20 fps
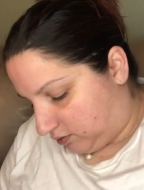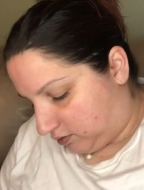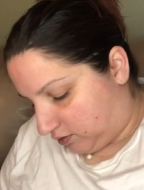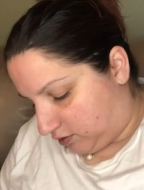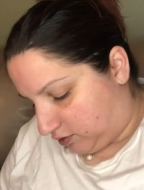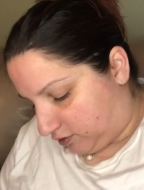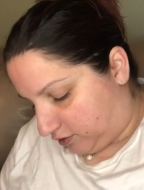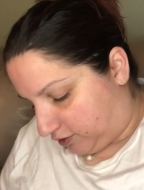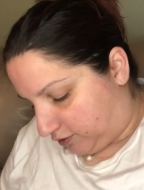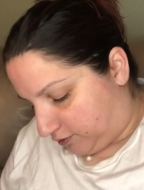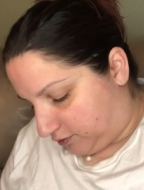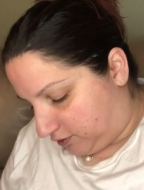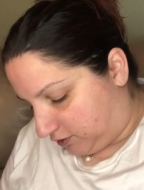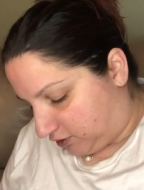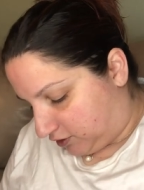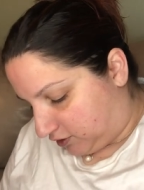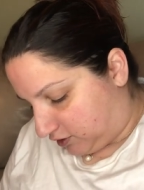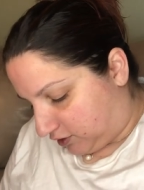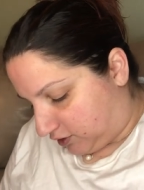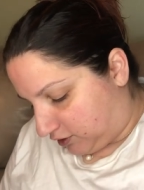I don't know,
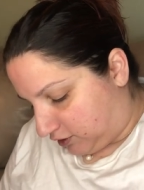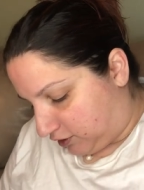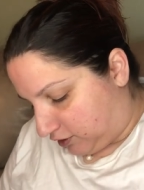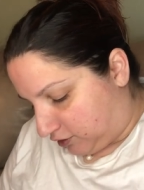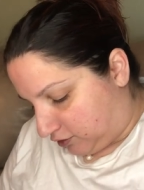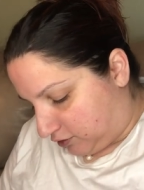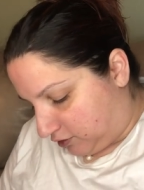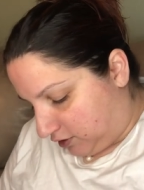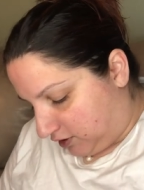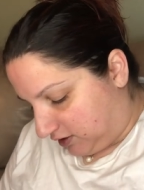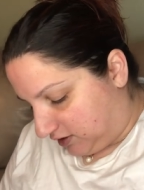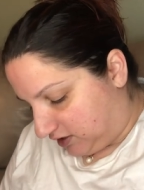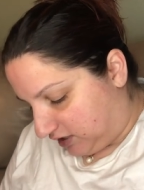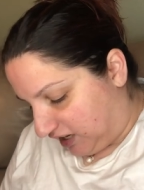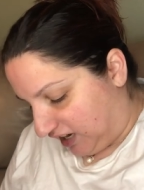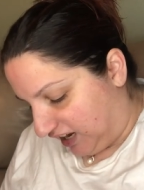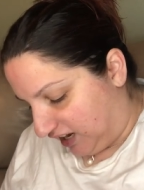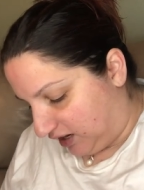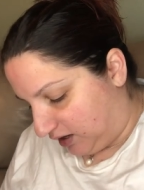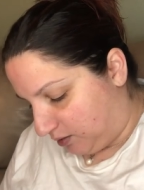just a little
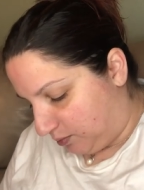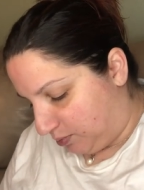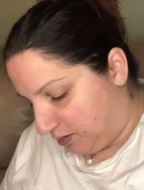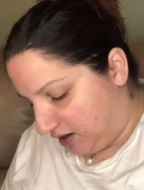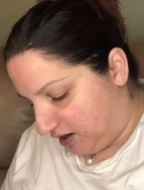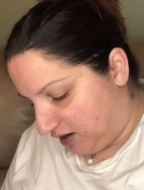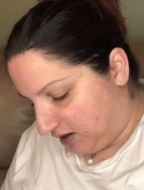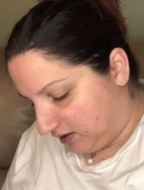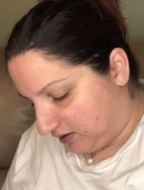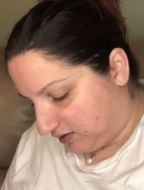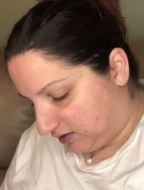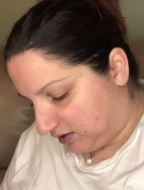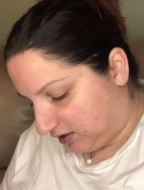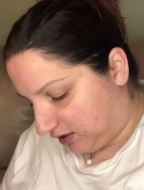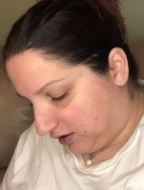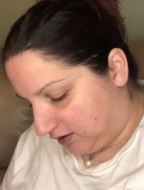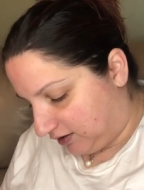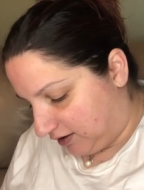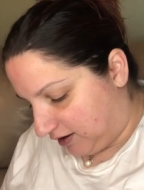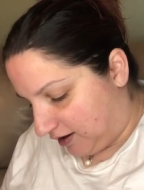tidbit.
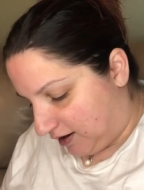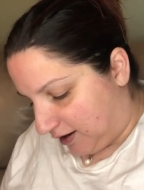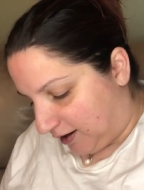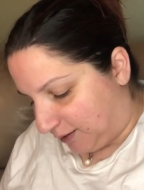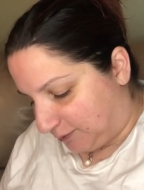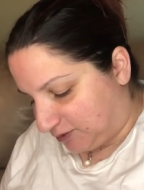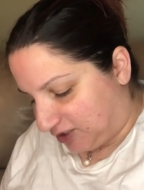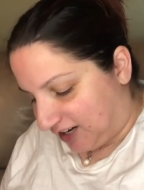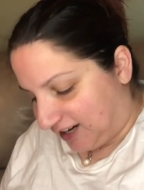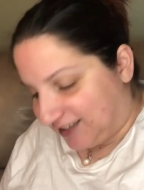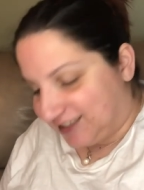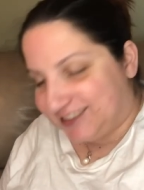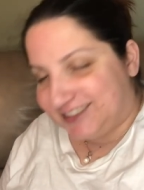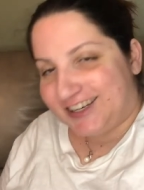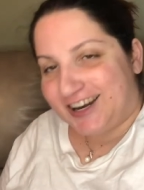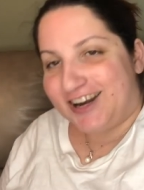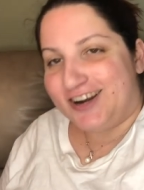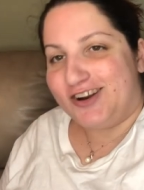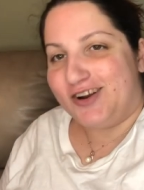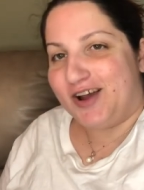I'm trying to
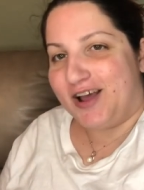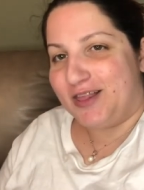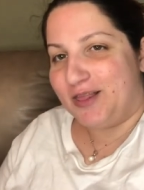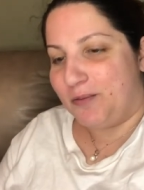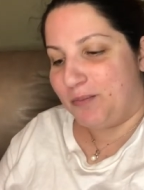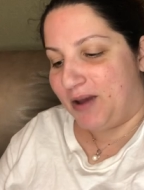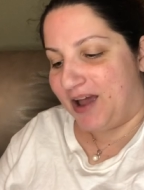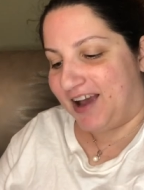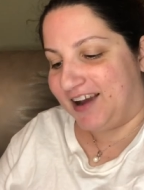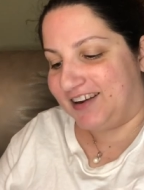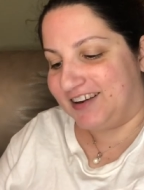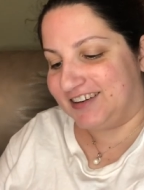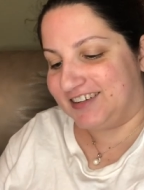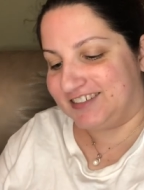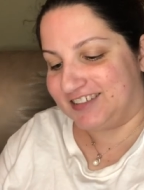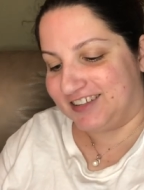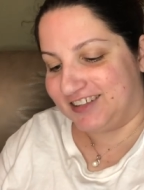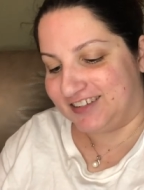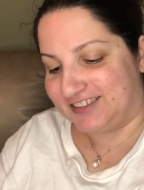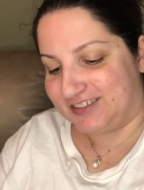show you how the
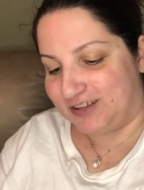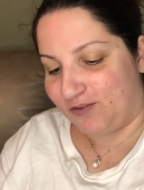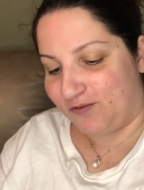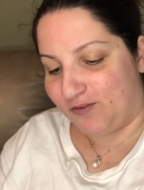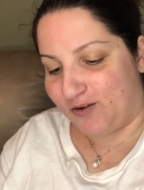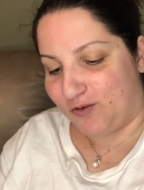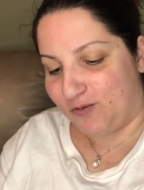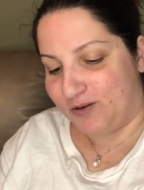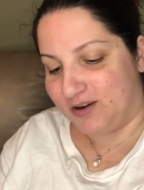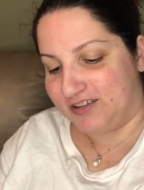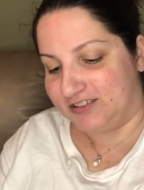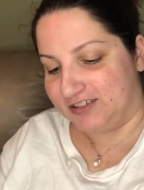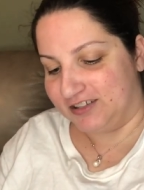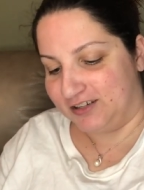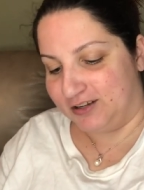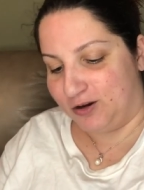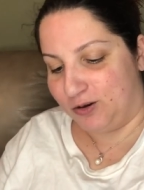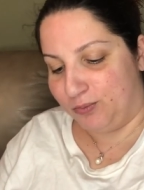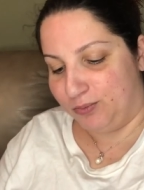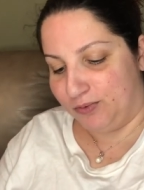package looks if it
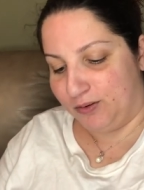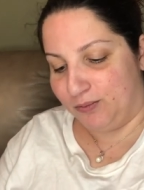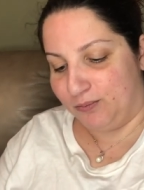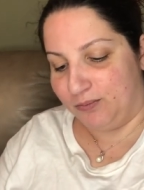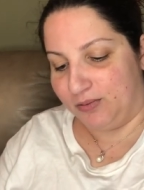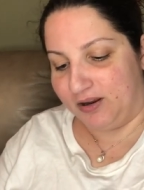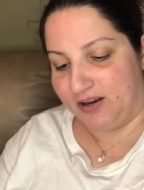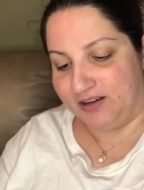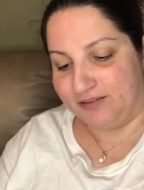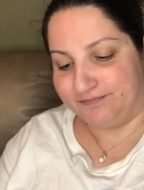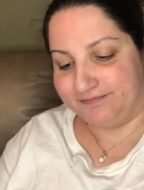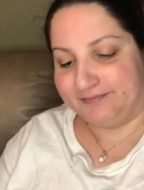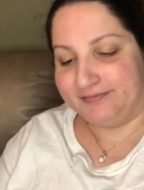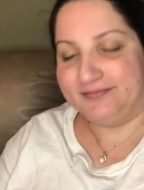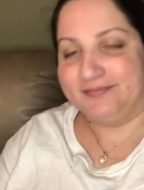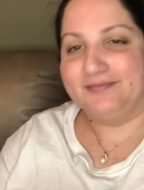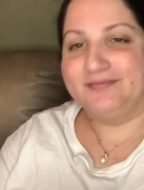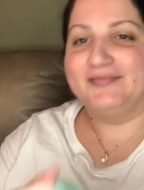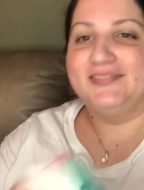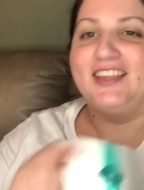wasn't open, but
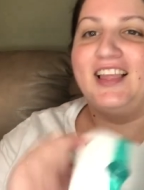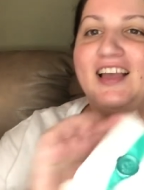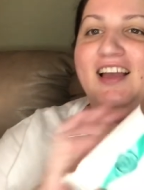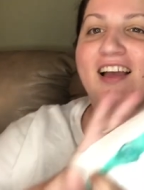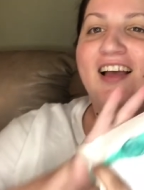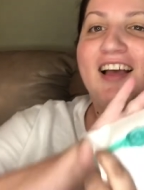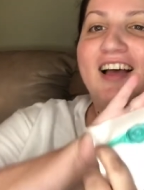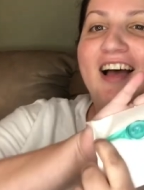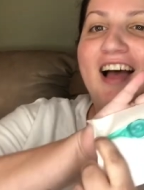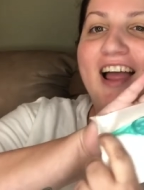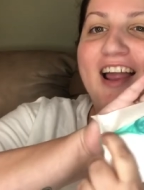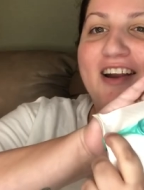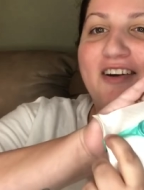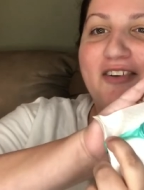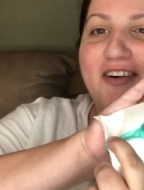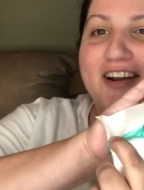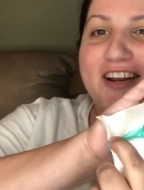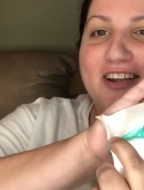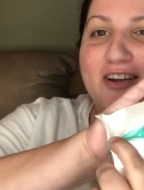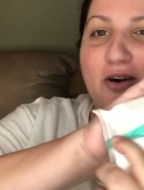I
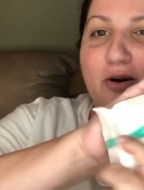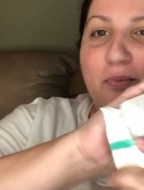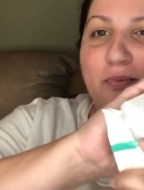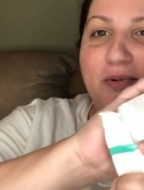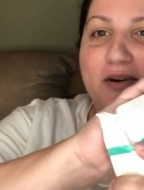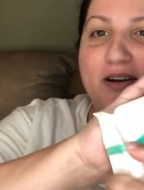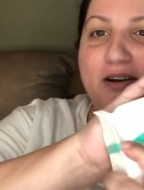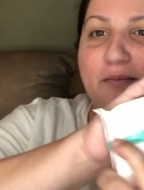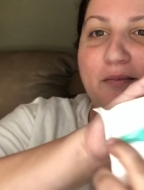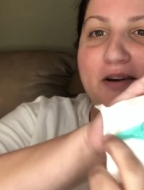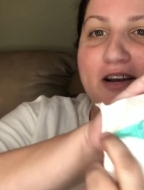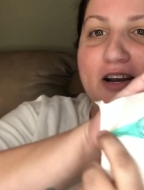already opened it.